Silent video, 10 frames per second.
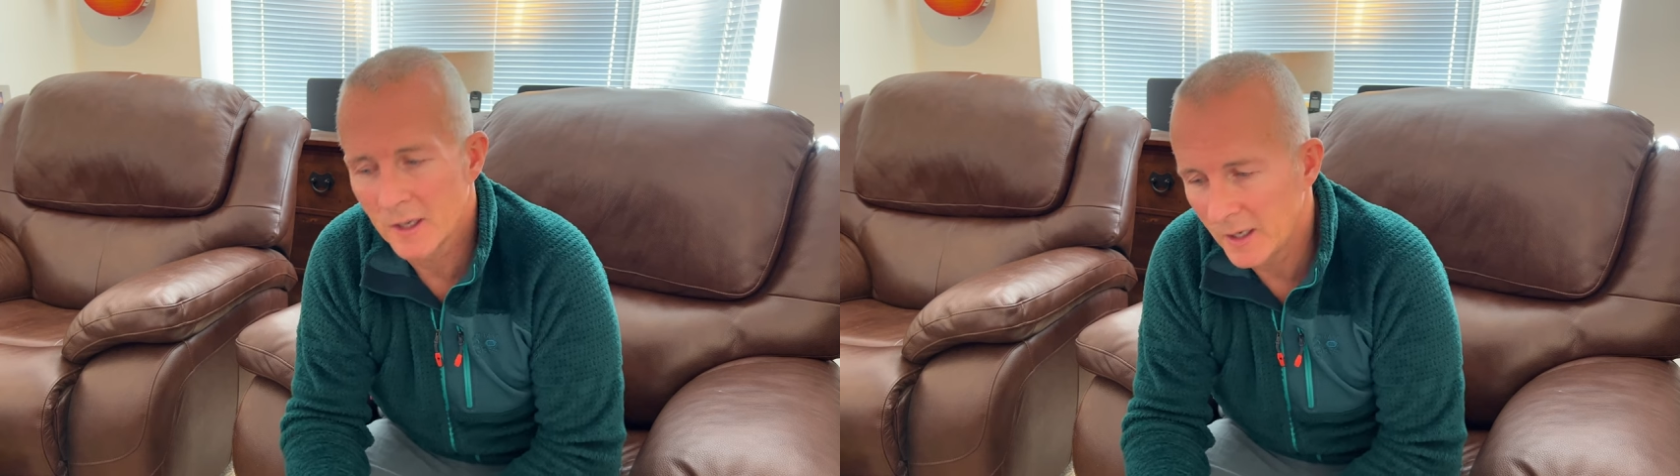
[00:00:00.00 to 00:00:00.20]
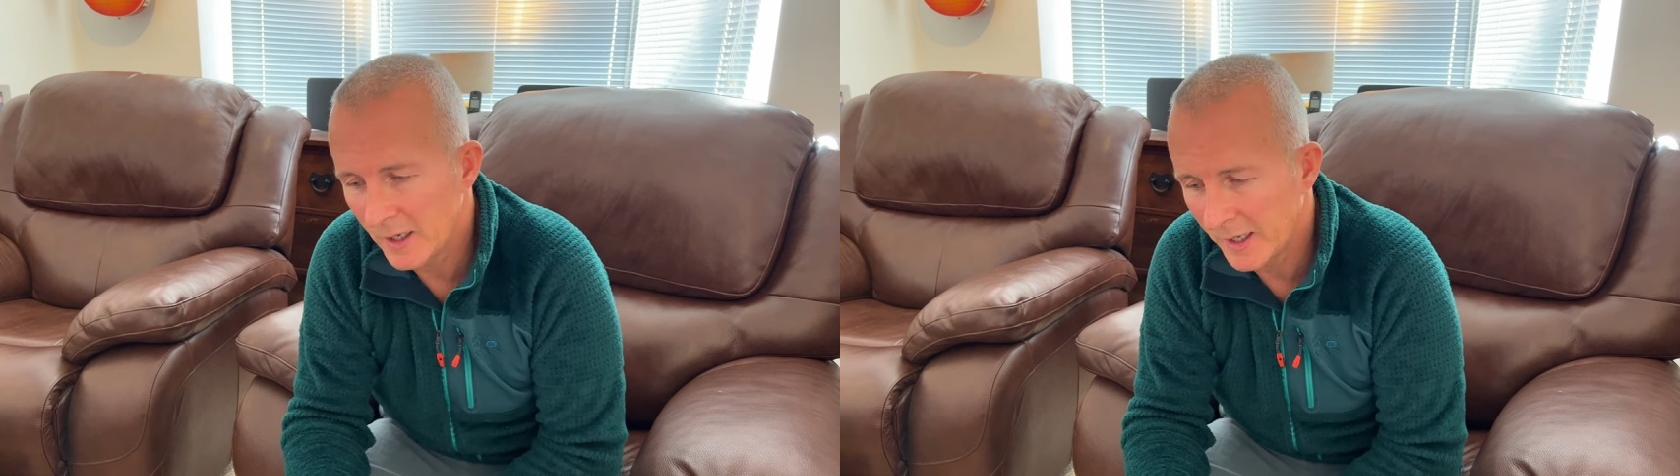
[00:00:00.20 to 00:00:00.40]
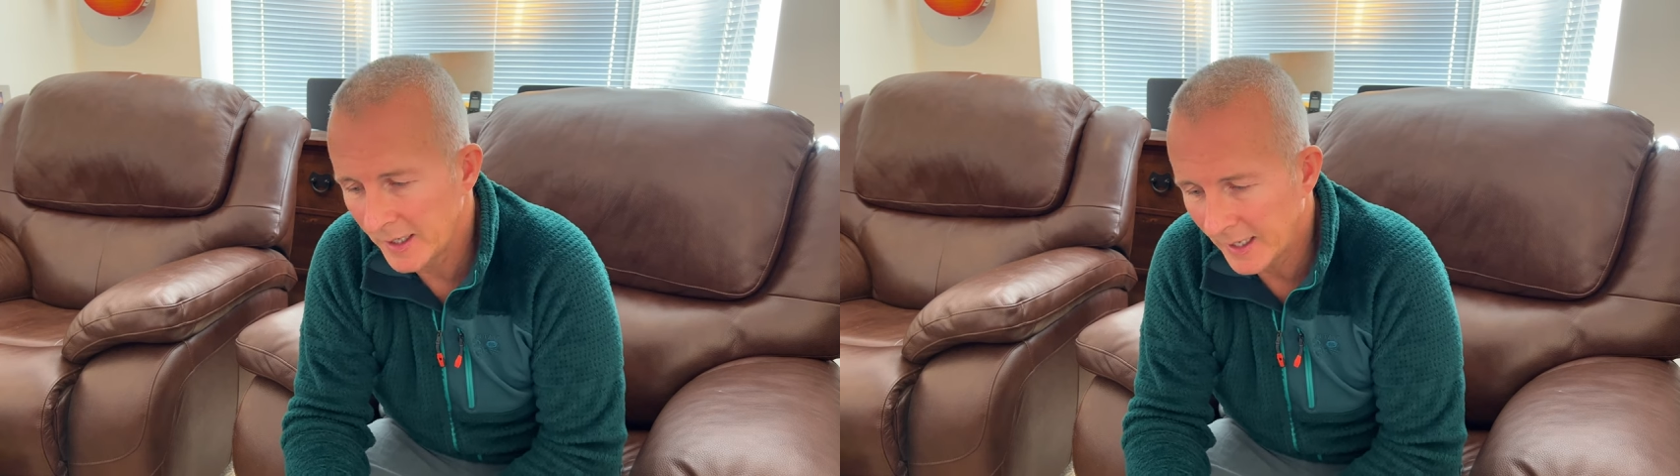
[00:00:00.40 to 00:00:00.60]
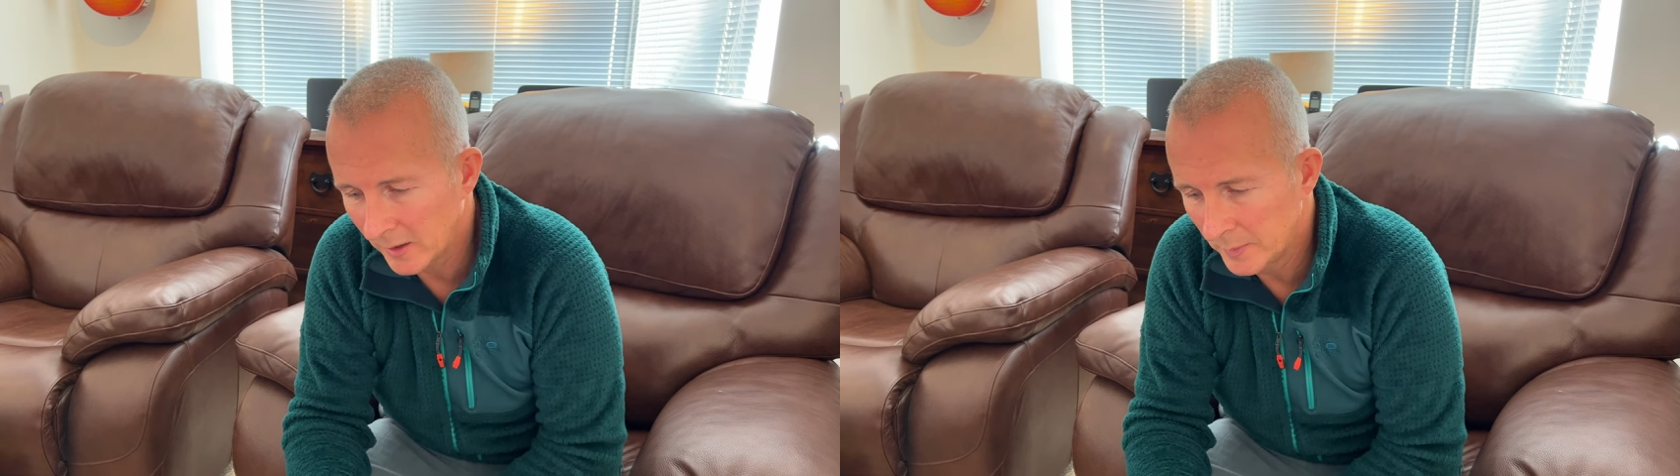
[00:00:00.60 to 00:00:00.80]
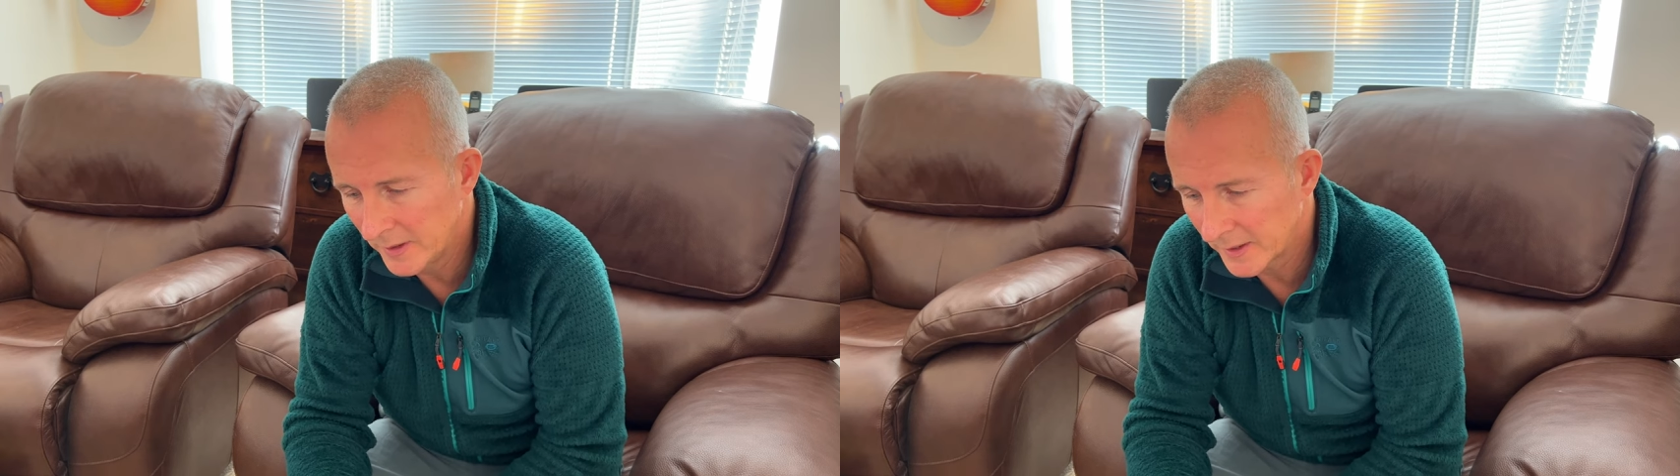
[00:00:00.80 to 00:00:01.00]
uh, in an
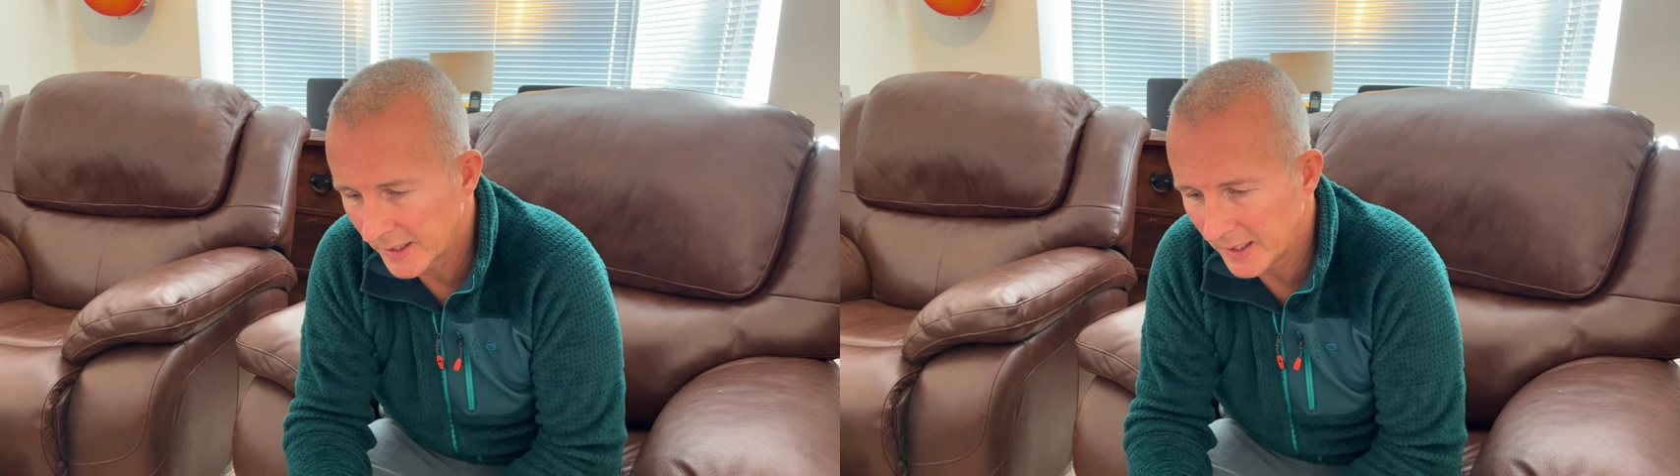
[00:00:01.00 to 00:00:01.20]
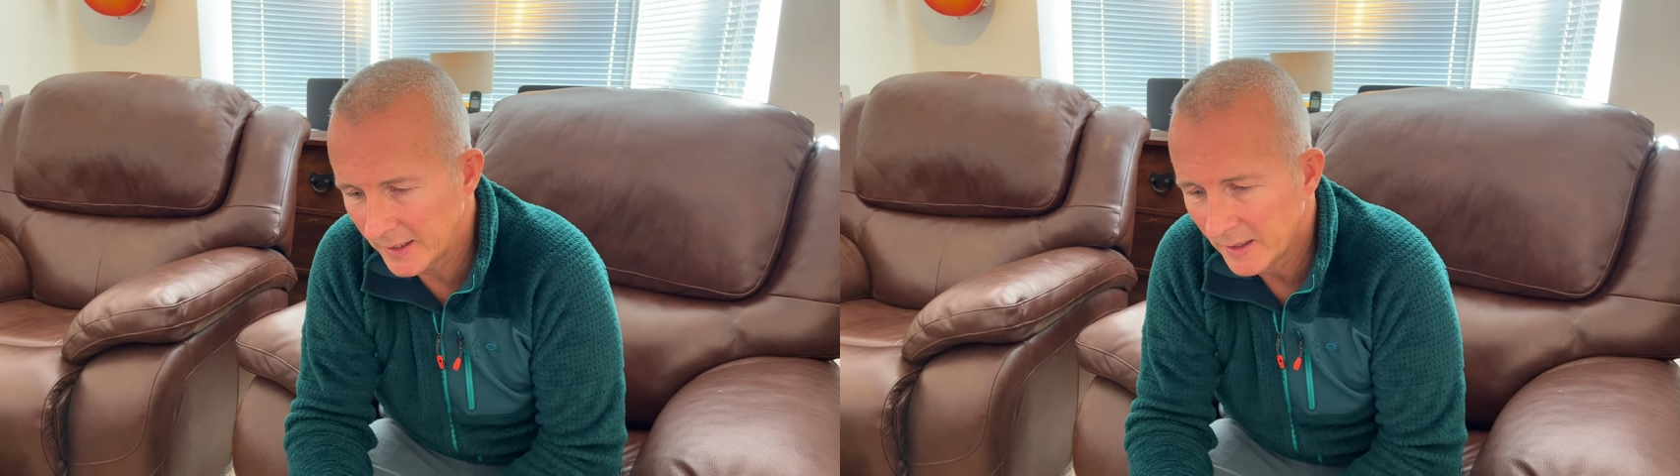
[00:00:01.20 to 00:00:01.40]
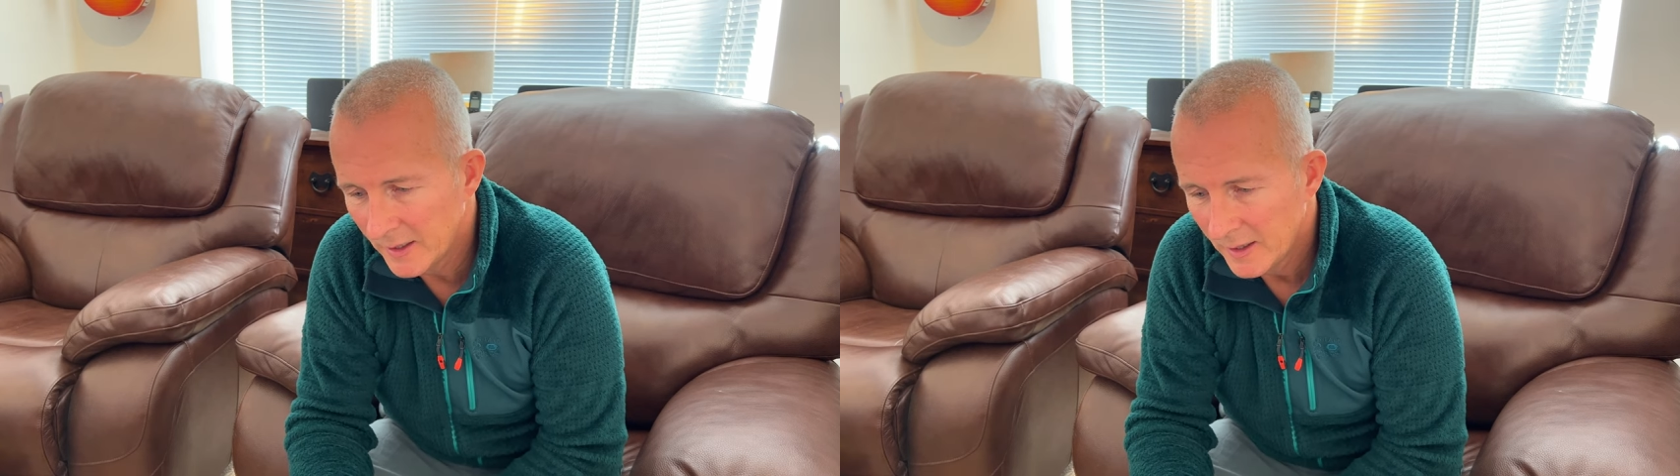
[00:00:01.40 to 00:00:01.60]
albergue.